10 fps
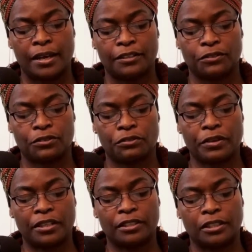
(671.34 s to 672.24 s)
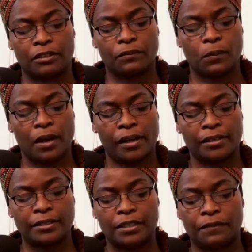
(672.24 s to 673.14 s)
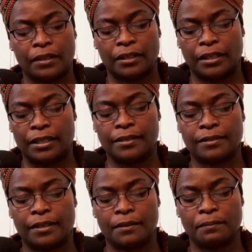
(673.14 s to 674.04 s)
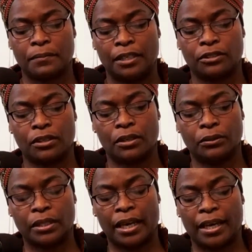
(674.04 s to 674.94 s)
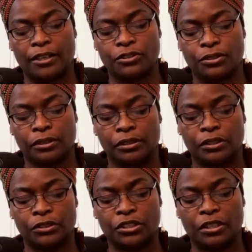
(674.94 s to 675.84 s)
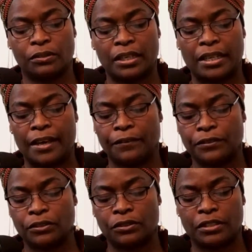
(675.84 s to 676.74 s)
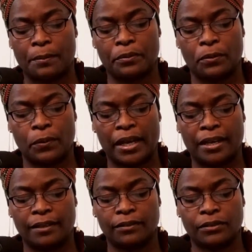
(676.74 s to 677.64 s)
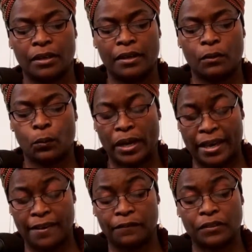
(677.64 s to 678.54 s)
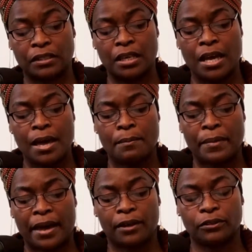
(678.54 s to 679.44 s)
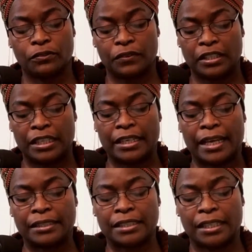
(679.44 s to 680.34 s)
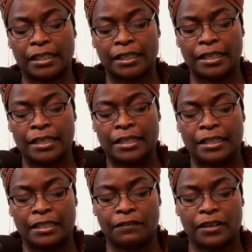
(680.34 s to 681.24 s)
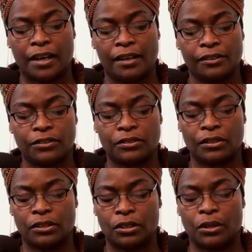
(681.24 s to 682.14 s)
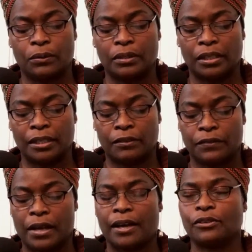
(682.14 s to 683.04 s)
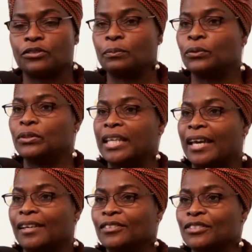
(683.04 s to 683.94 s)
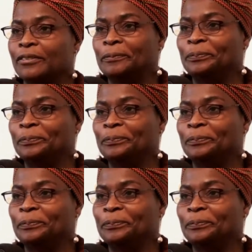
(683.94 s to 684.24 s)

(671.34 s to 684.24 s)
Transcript: as the serenity of wise living eased him into old age, until they left on separate ways, waves bound for the Atlantic, leaving us lonely for our small days.